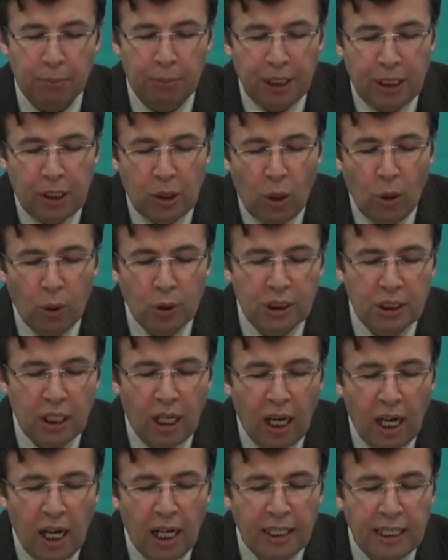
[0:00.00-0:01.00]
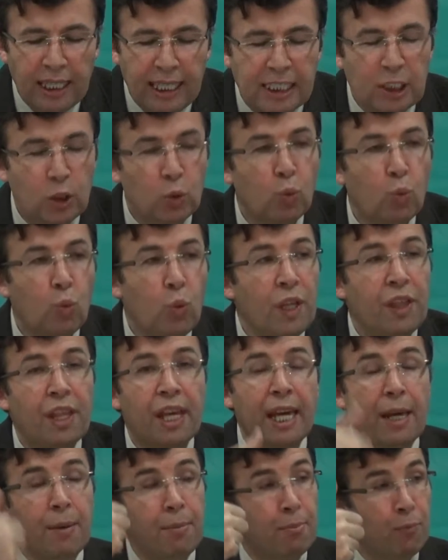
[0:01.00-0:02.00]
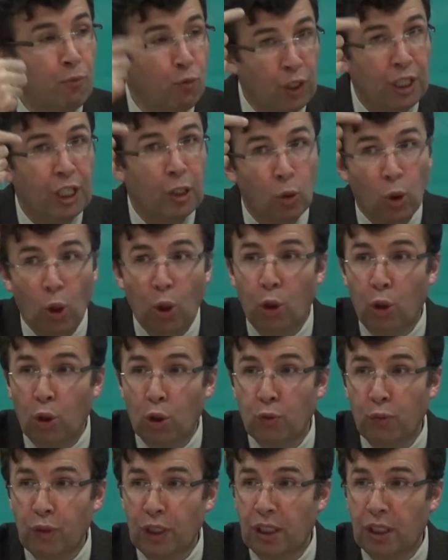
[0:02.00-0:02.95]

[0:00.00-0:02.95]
Because the heart is with him, with Lord,